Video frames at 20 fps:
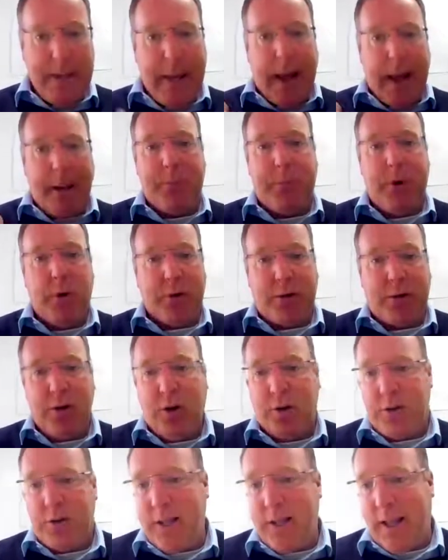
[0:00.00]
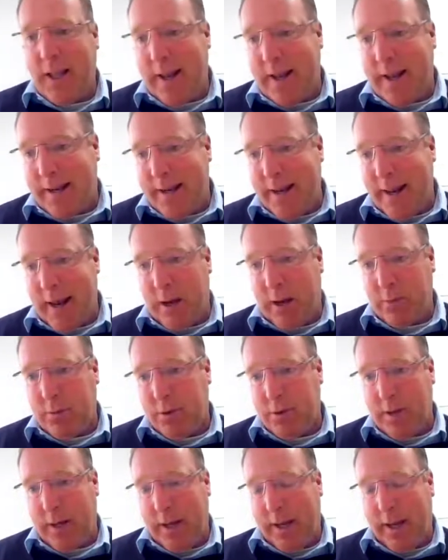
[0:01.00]
yeah, Dotted Lake now,
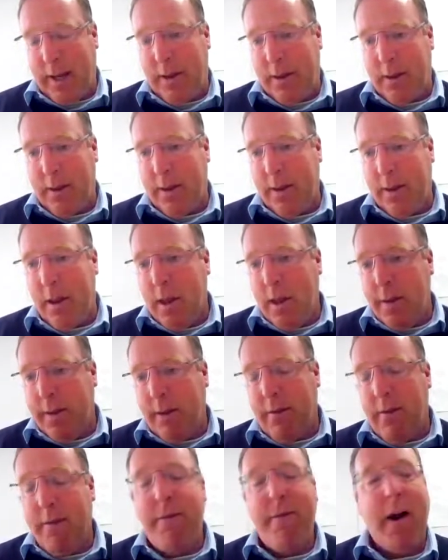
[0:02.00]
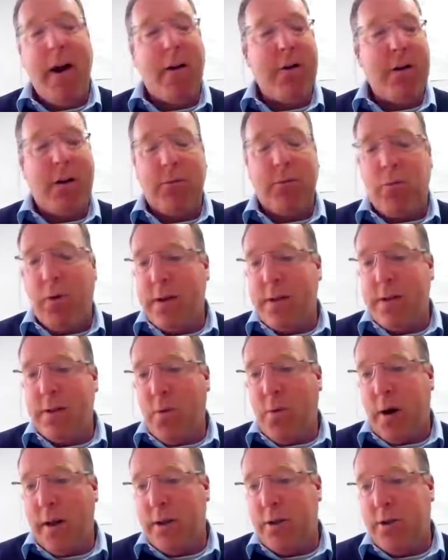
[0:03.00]
there are very good
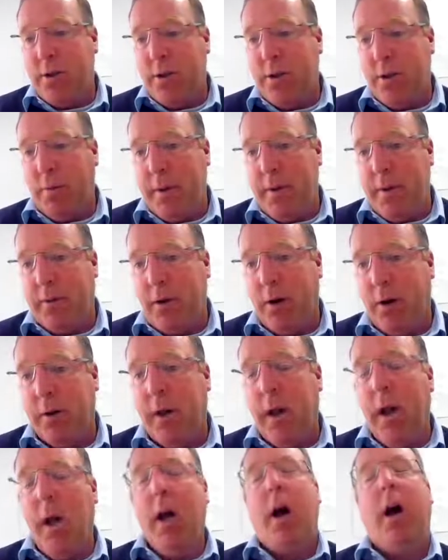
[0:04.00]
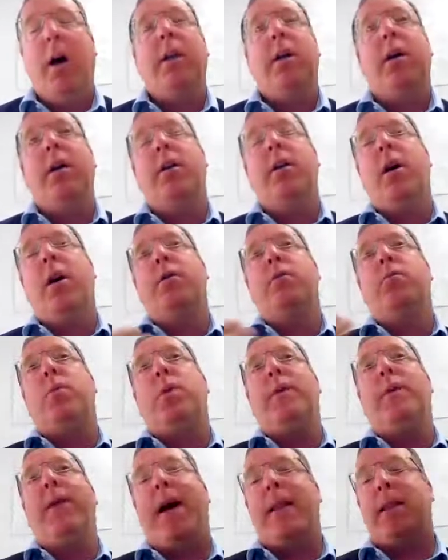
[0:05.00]
reasons why this should not be forgotten. And
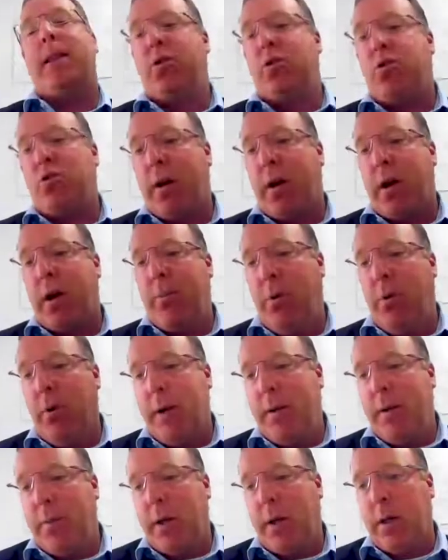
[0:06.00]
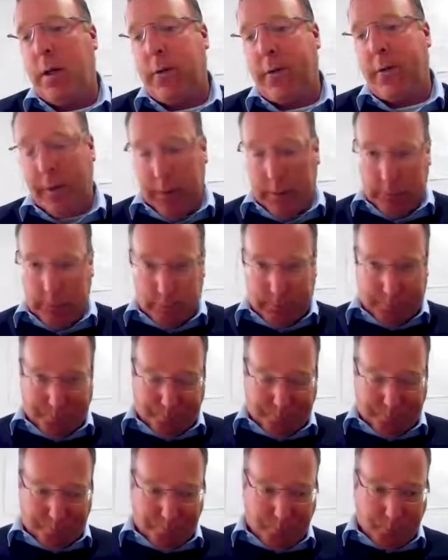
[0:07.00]
we've had the trigger point, because
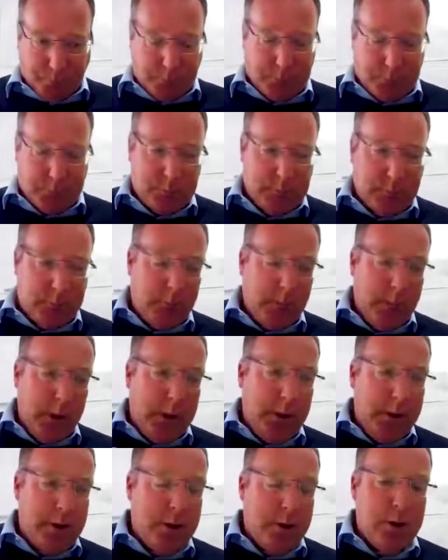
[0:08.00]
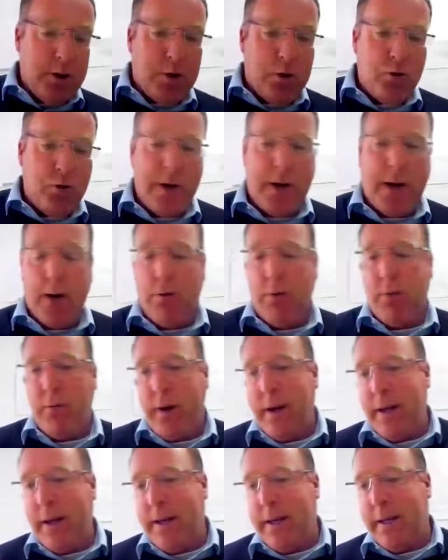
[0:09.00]
the trigger
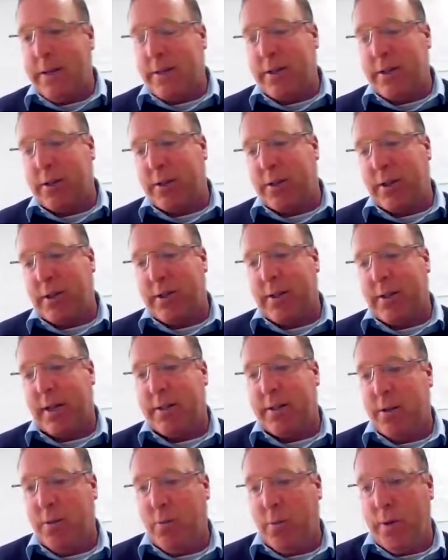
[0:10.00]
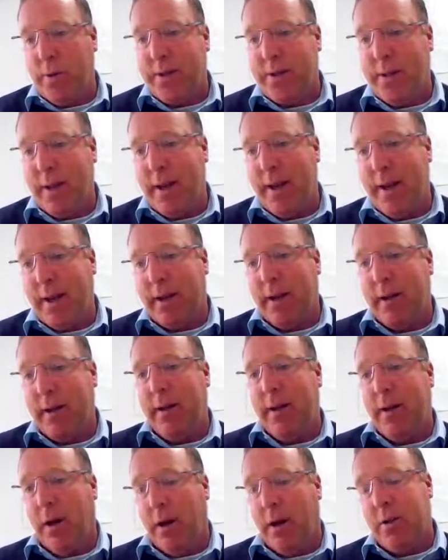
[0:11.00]
really is the success that we're seeing.
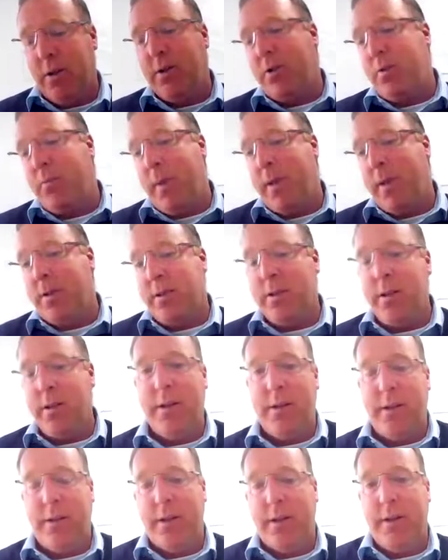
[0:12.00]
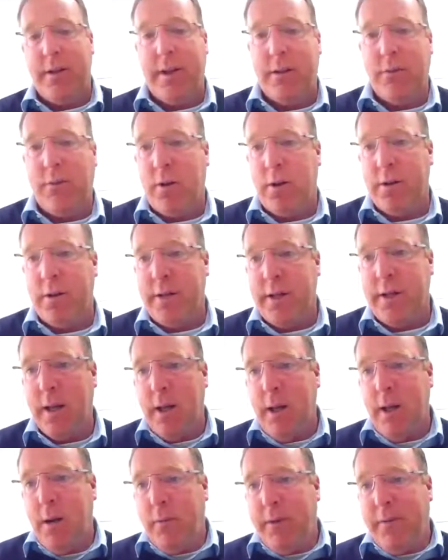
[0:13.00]
And as you mentioned, the neurology.
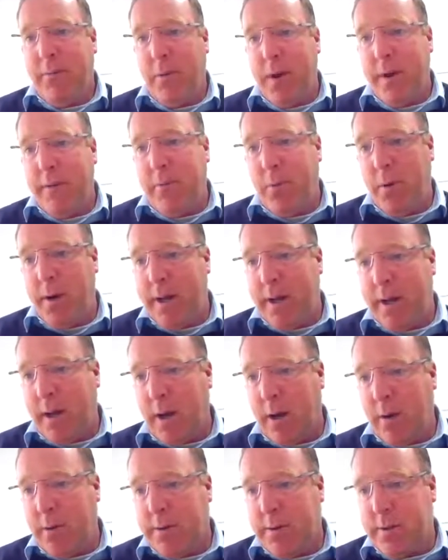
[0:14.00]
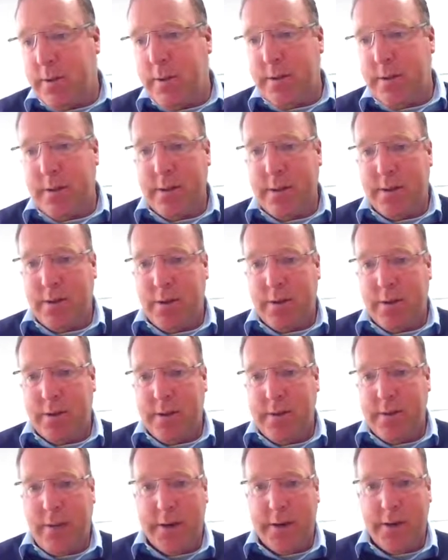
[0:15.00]
If we go to
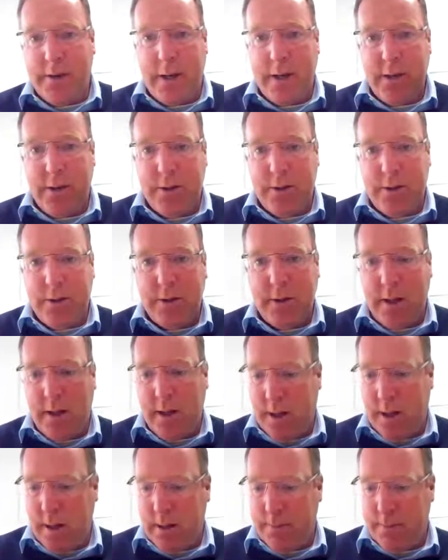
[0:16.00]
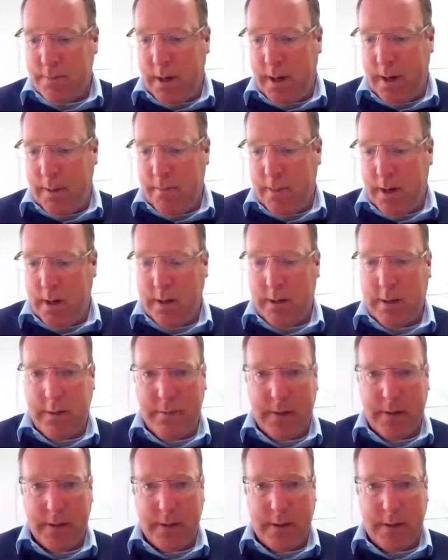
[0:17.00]
just, if I take you just to the last map, Mark,
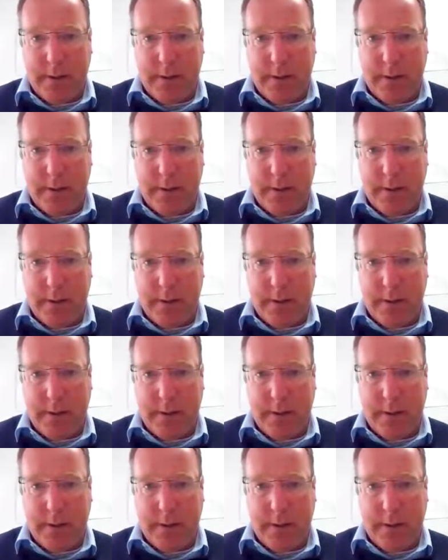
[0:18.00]
if